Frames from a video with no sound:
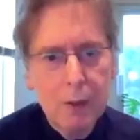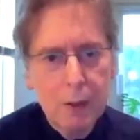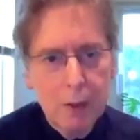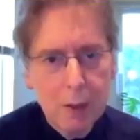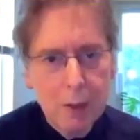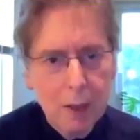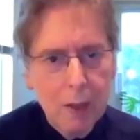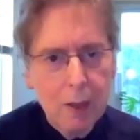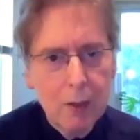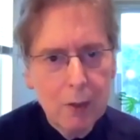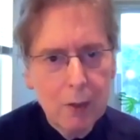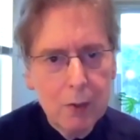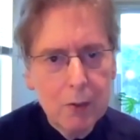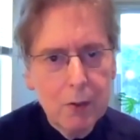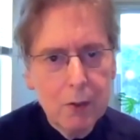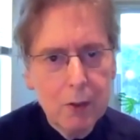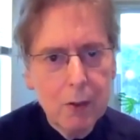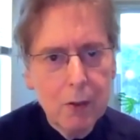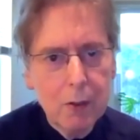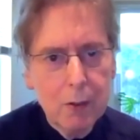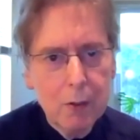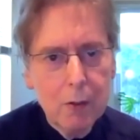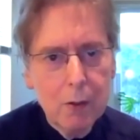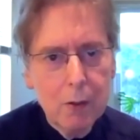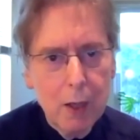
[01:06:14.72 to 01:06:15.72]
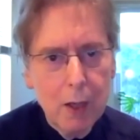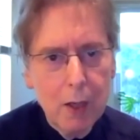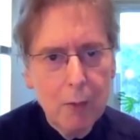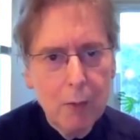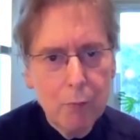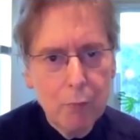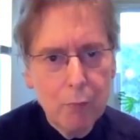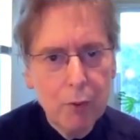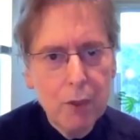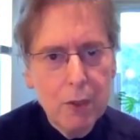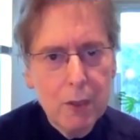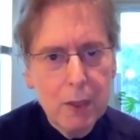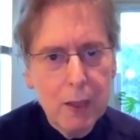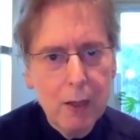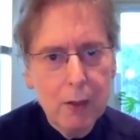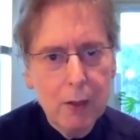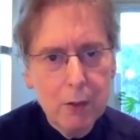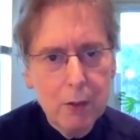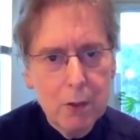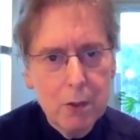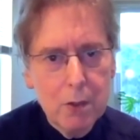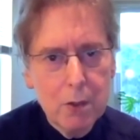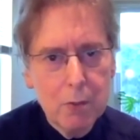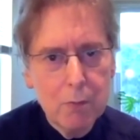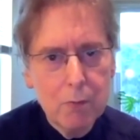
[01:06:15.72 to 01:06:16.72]
and print out
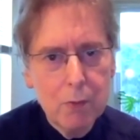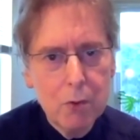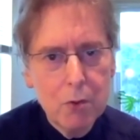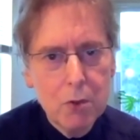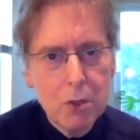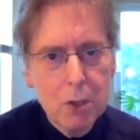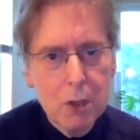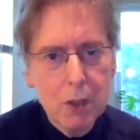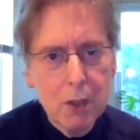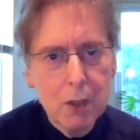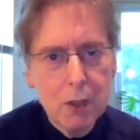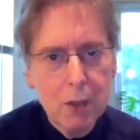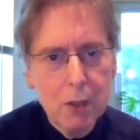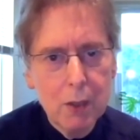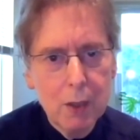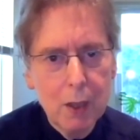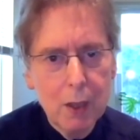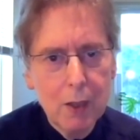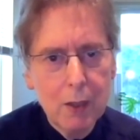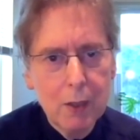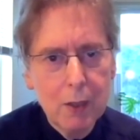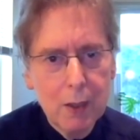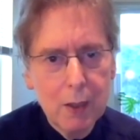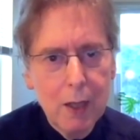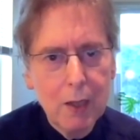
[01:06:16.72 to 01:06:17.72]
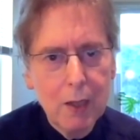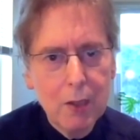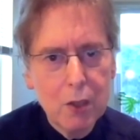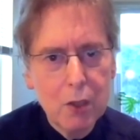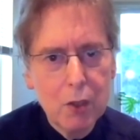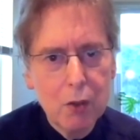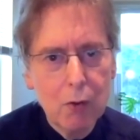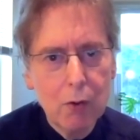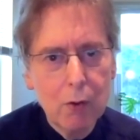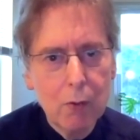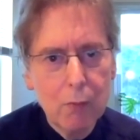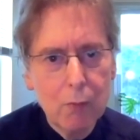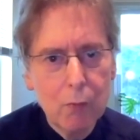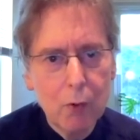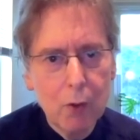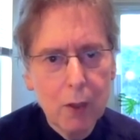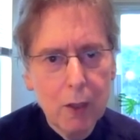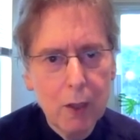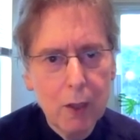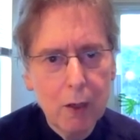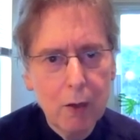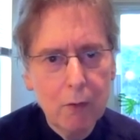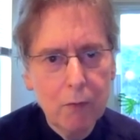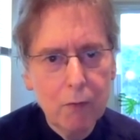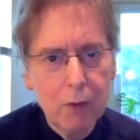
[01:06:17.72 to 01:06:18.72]
some music and get to know it more
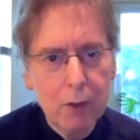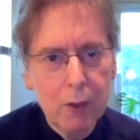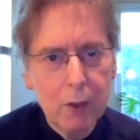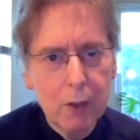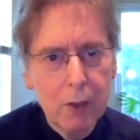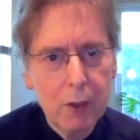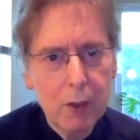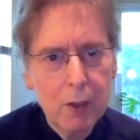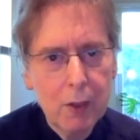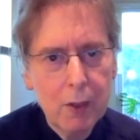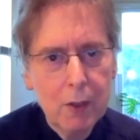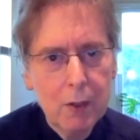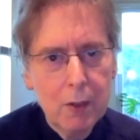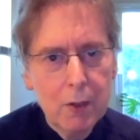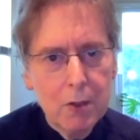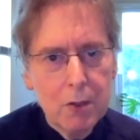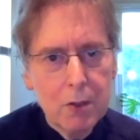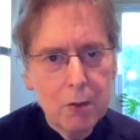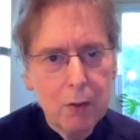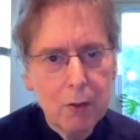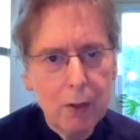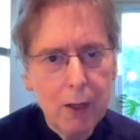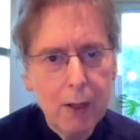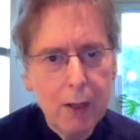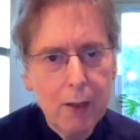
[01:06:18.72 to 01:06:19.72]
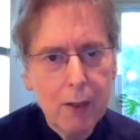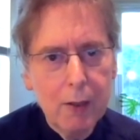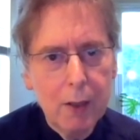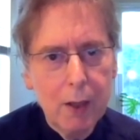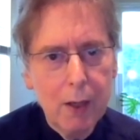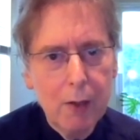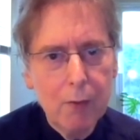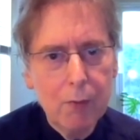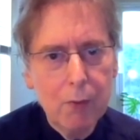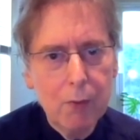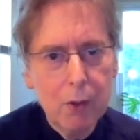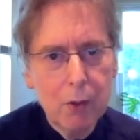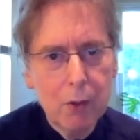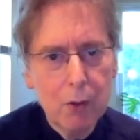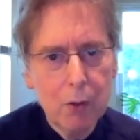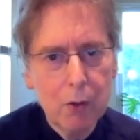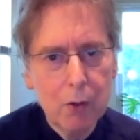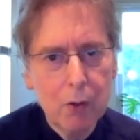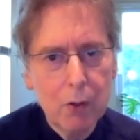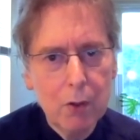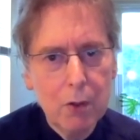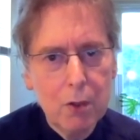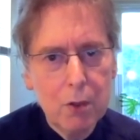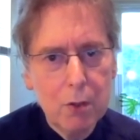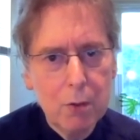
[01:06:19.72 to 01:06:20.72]
carefully. So I would
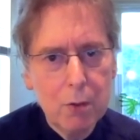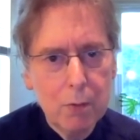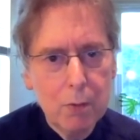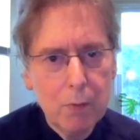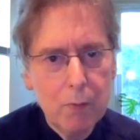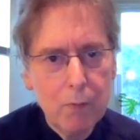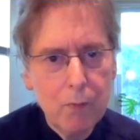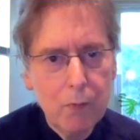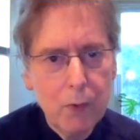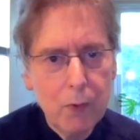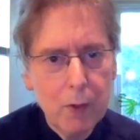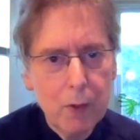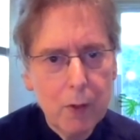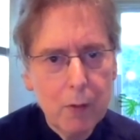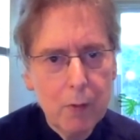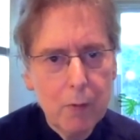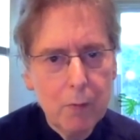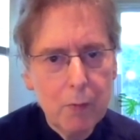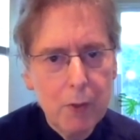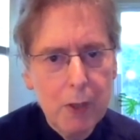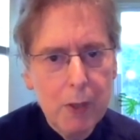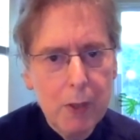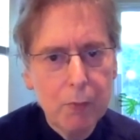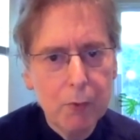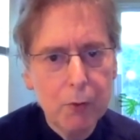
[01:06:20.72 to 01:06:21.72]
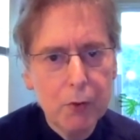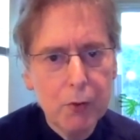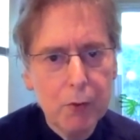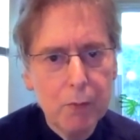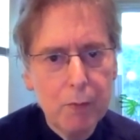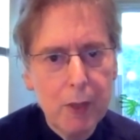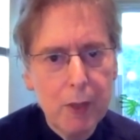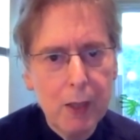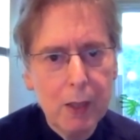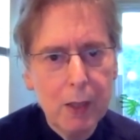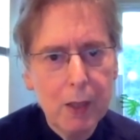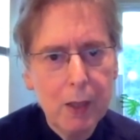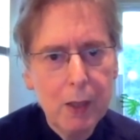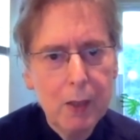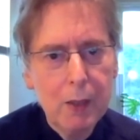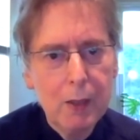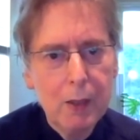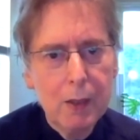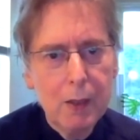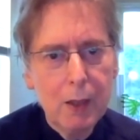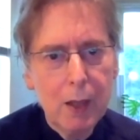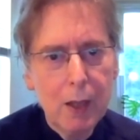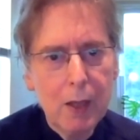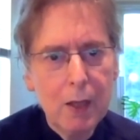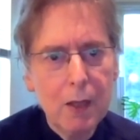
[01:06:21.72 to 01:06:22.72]
urge people to make
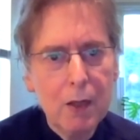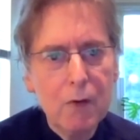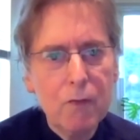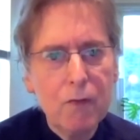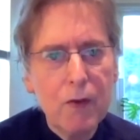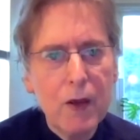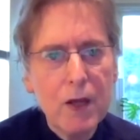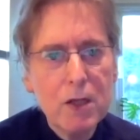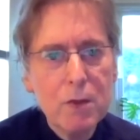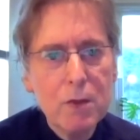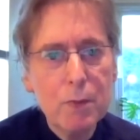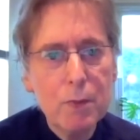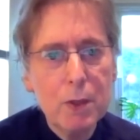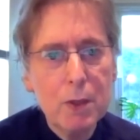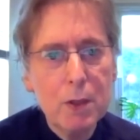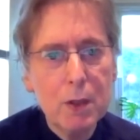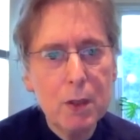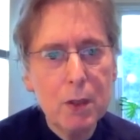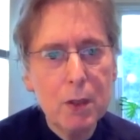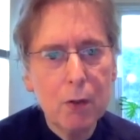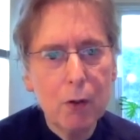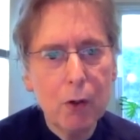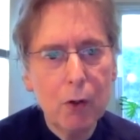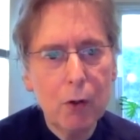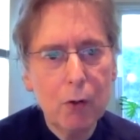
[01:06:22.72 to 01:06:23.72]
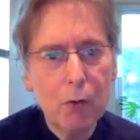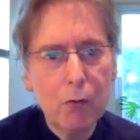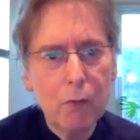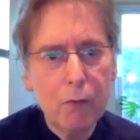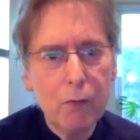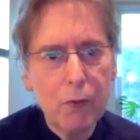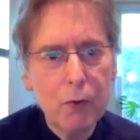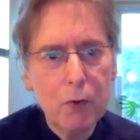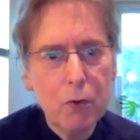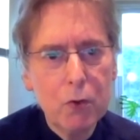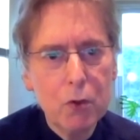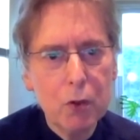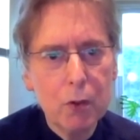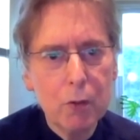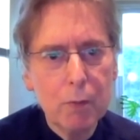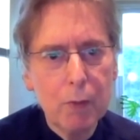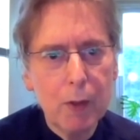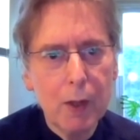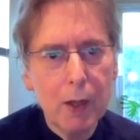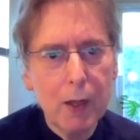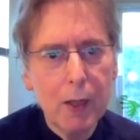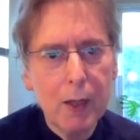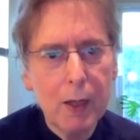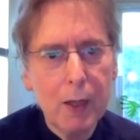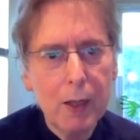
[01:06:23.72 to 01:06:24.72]
an investment in their own future
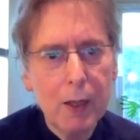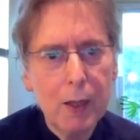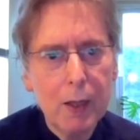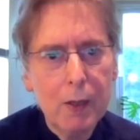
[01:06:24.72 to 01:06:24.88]
by